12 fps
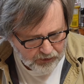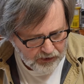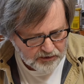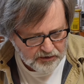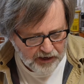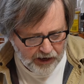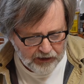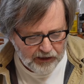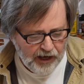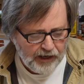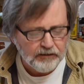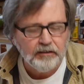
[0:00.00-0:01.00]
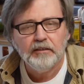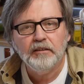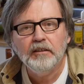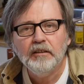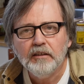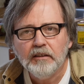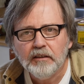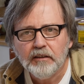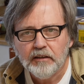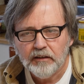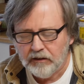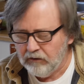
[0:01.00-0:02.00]
it's not a lot.
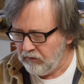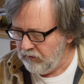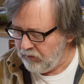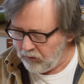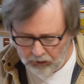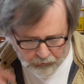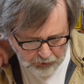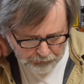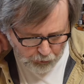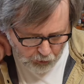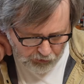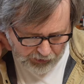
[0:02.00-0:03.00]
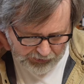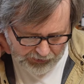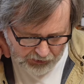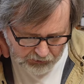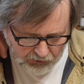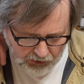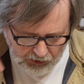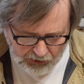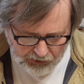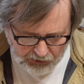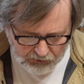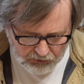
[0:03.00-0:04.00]
So I'm going to pull that out
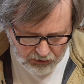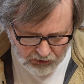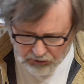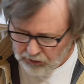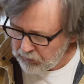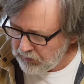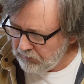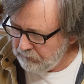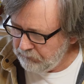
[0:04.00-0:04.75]
and do it.